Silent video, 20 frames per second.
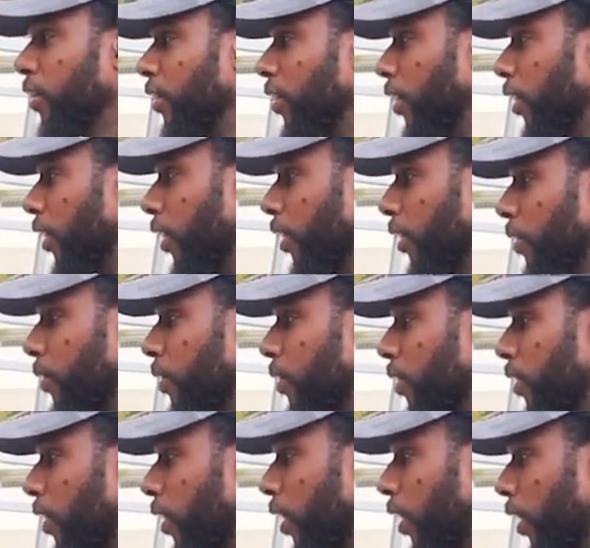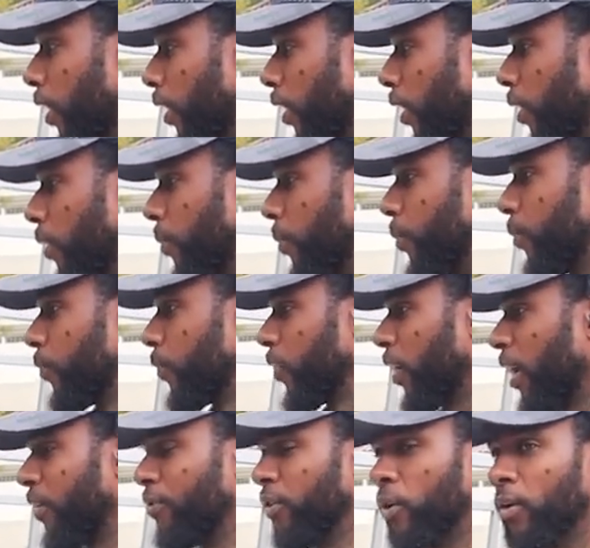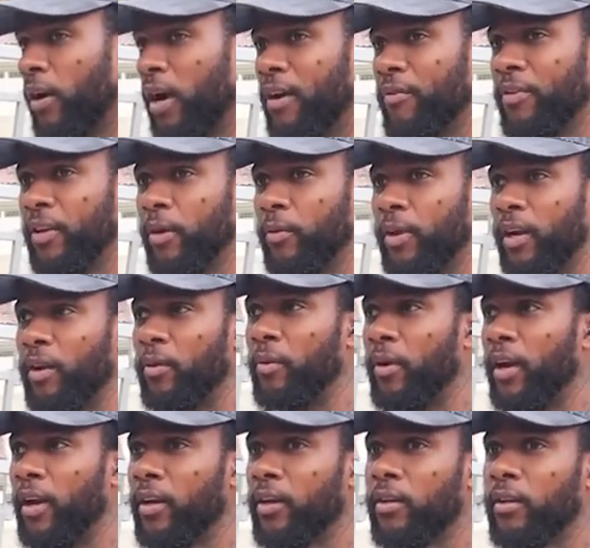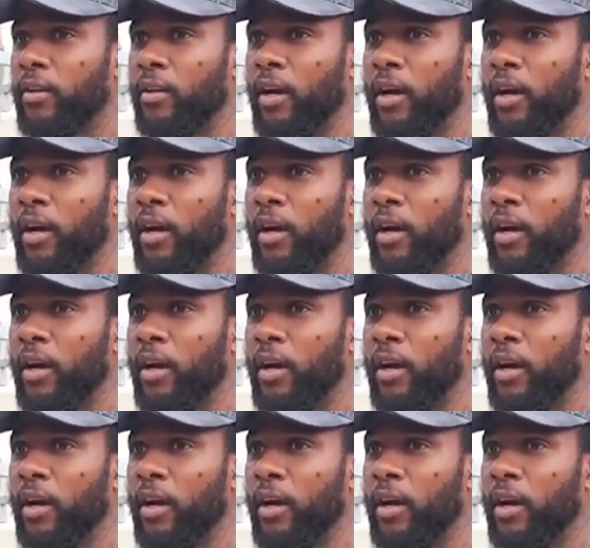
Yeah, I feel confident when I write.